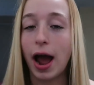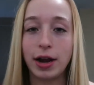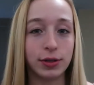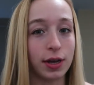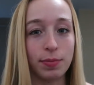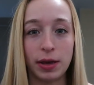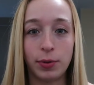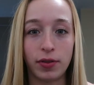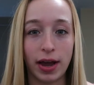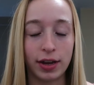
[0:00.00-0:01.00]
I know some
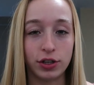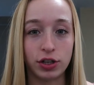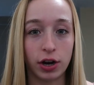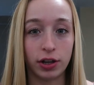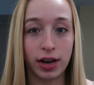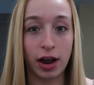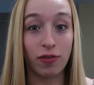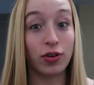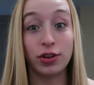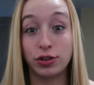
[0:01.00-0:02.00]
people that can start the day
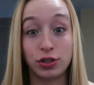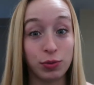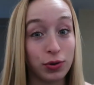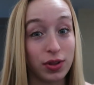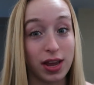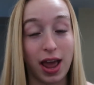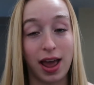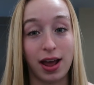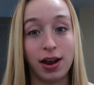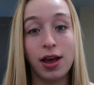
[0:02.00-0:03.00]
off with a smoothie
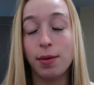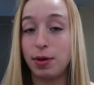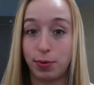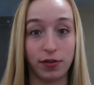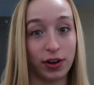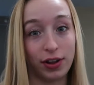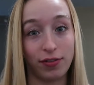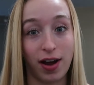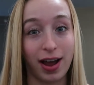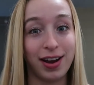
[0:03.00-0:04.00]
and be perfectly
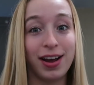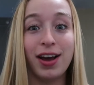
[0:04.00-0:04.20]
fine.